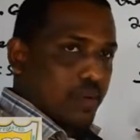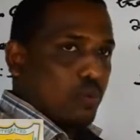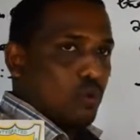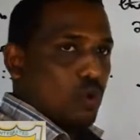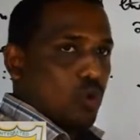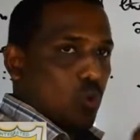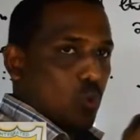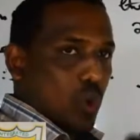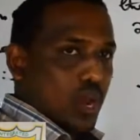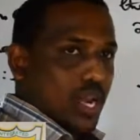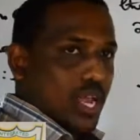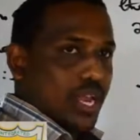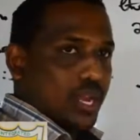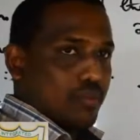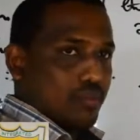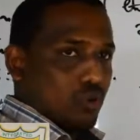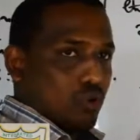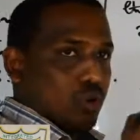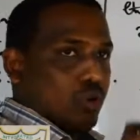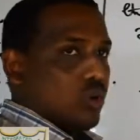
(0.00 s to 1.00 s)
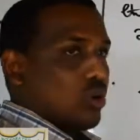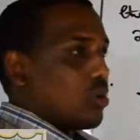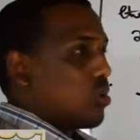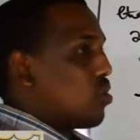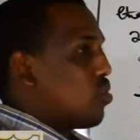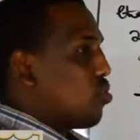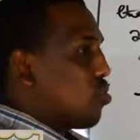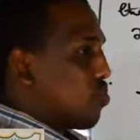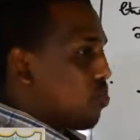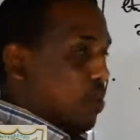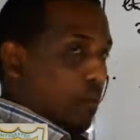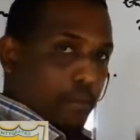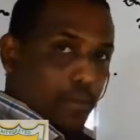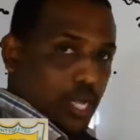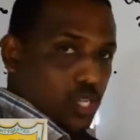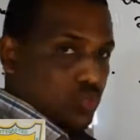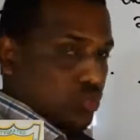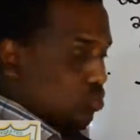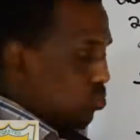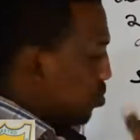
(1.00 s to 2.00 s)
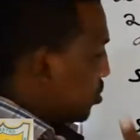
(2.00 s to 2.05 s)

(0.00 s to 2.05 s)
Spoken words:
or one animal or one person will